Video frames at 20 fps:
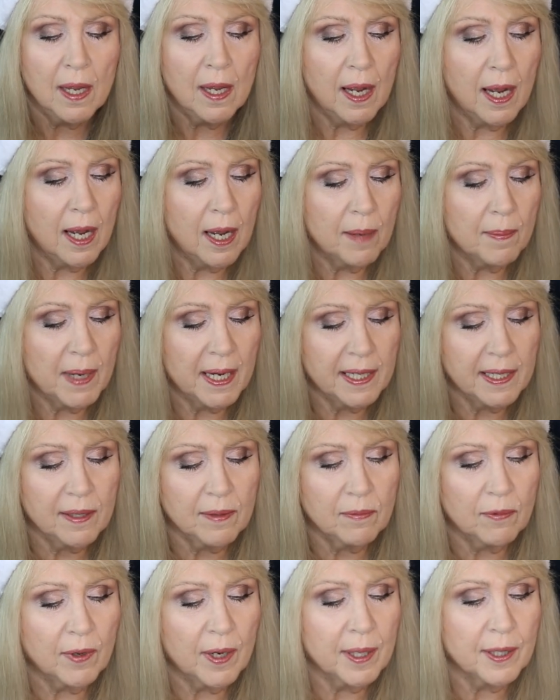I
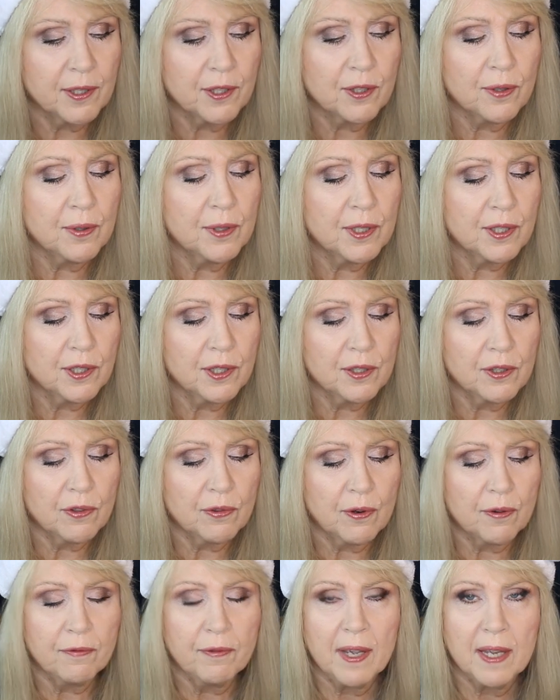didn't want to turn this
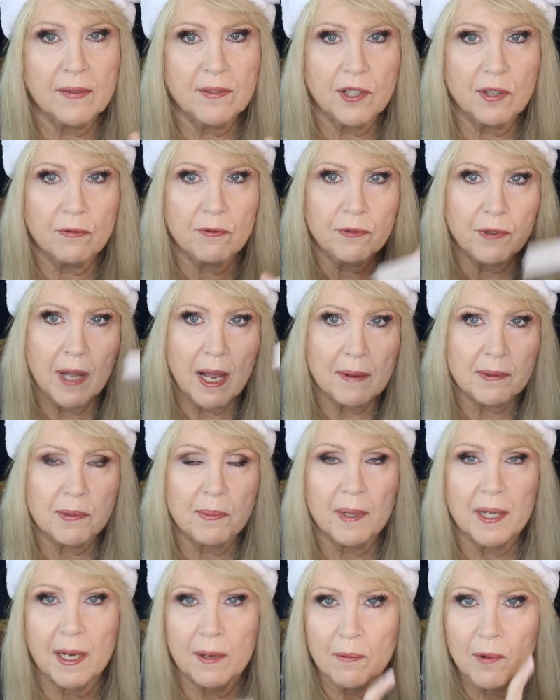into a faves and flops,
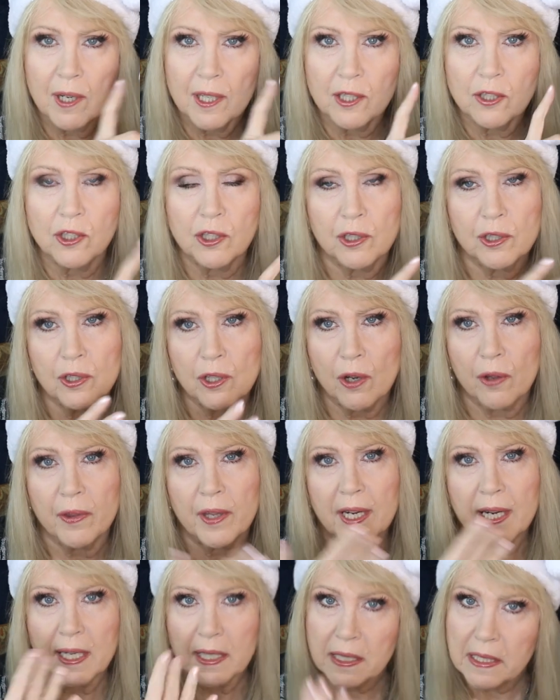but I wanted you to know
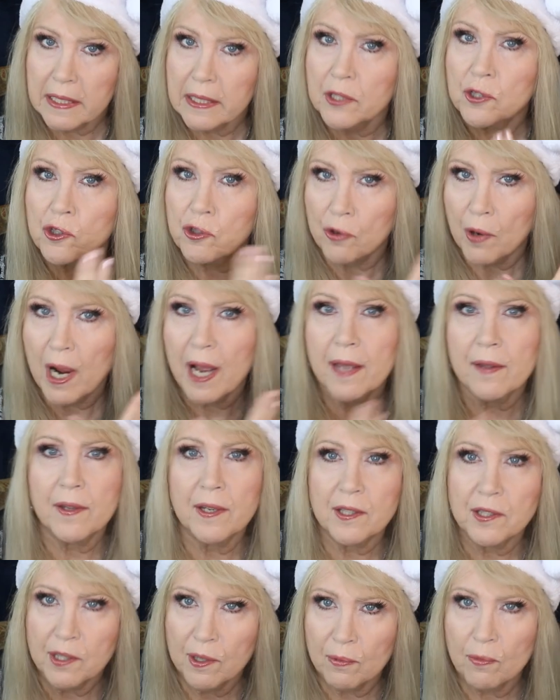that I did try
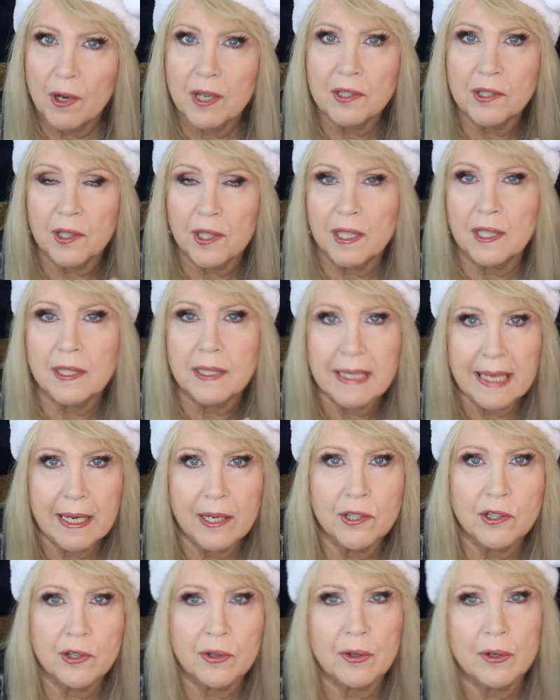this. It was a
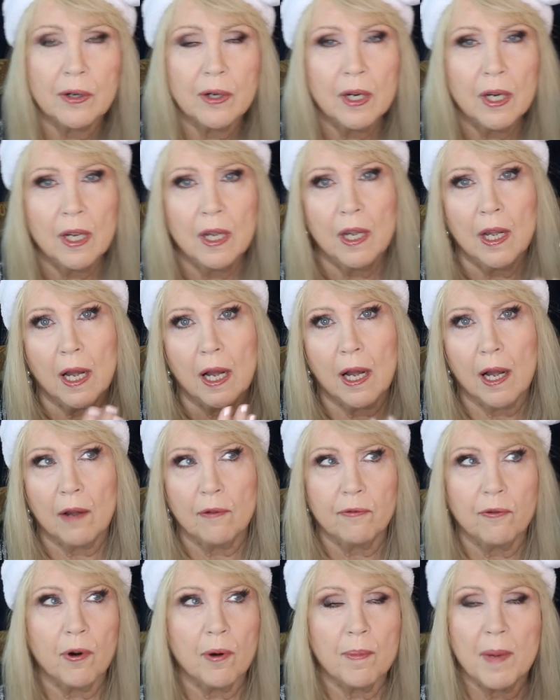contender
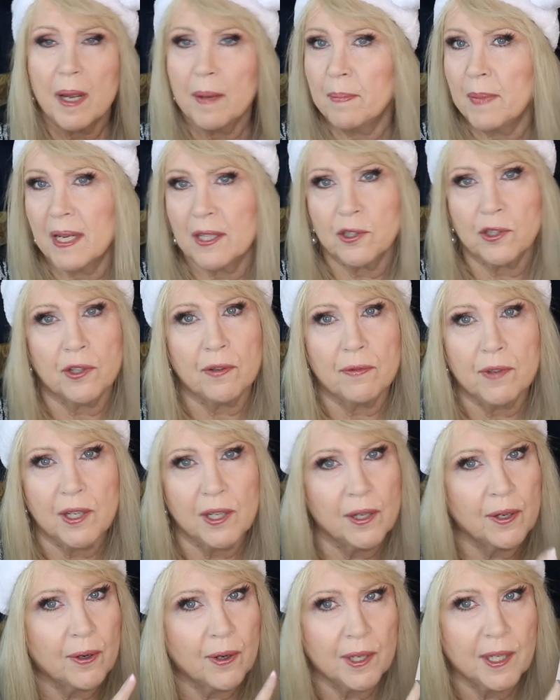for my best of the
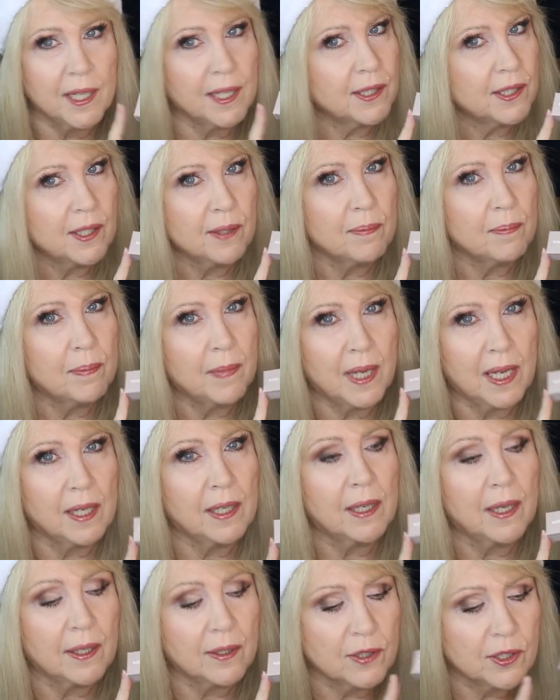year, and it didn't
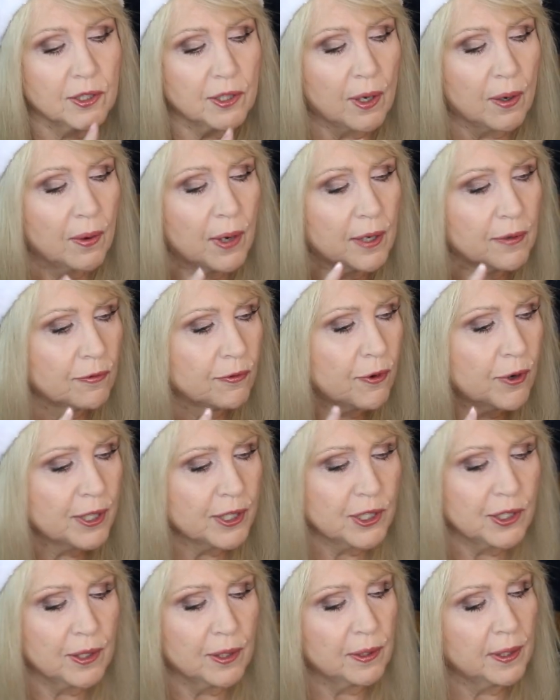make it. So
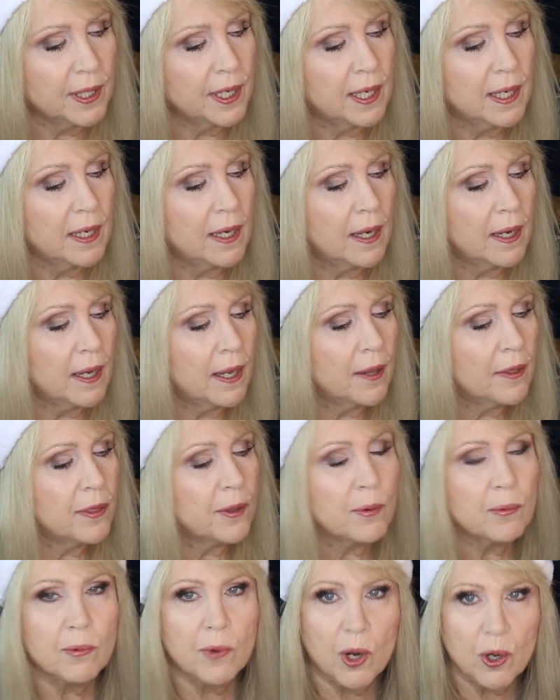unfortunately,
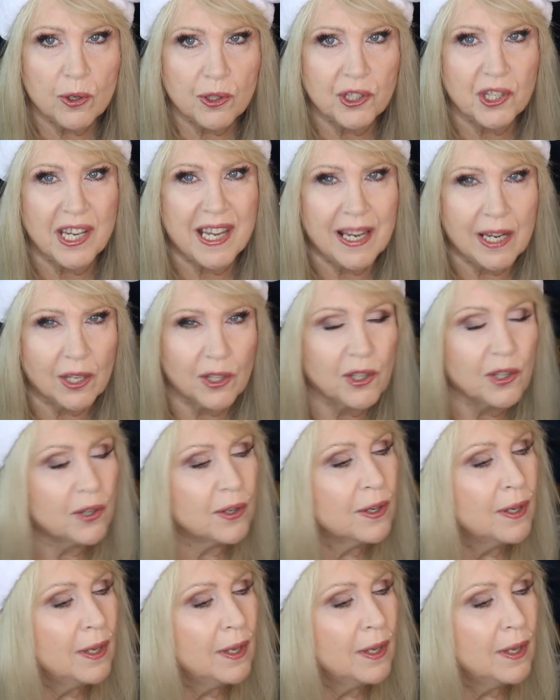the Rose Inc.